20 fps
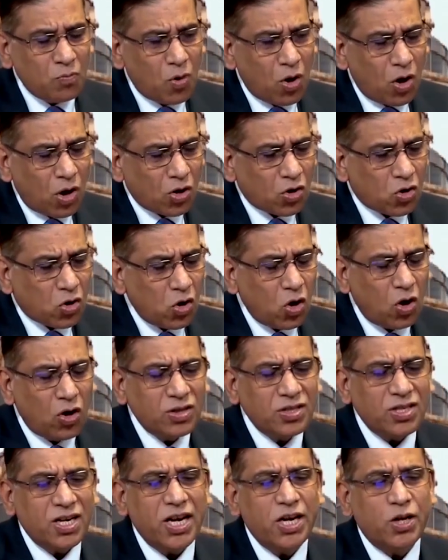more
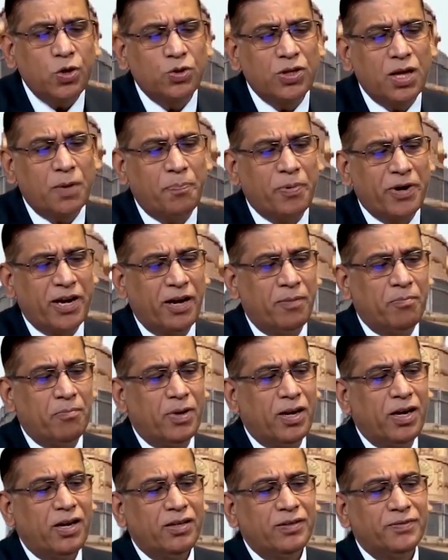closely to the
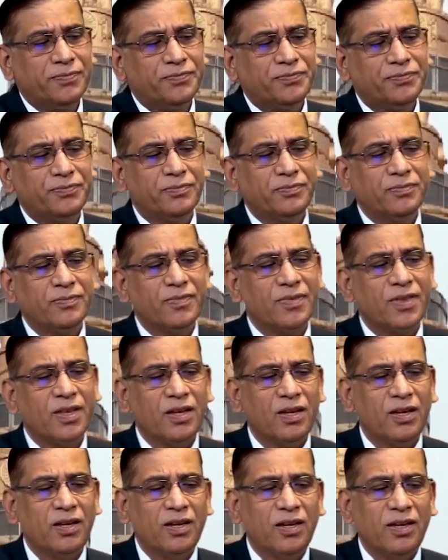preamble,
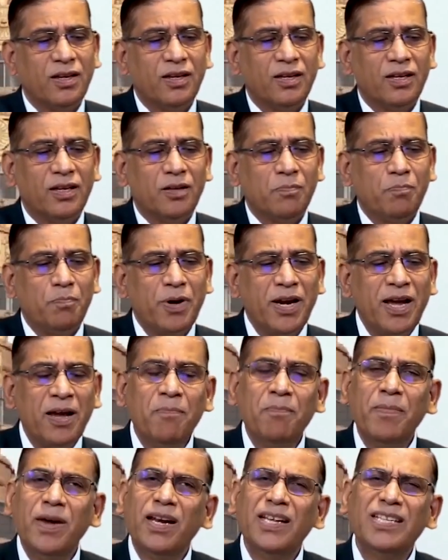
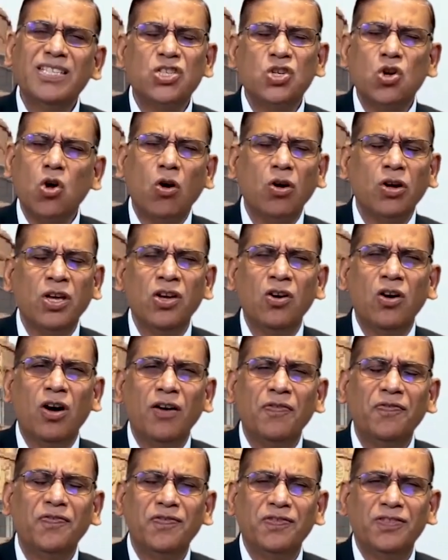preamble is talking
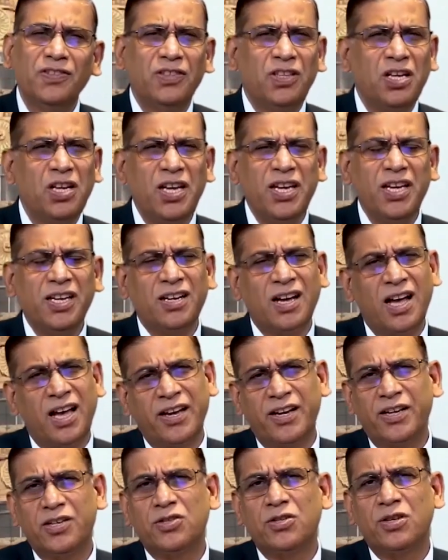of three
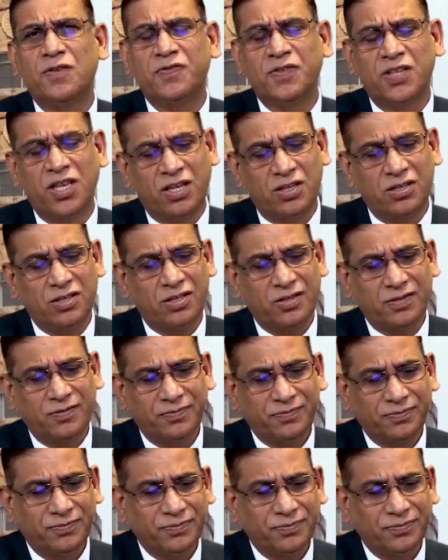kinds of things.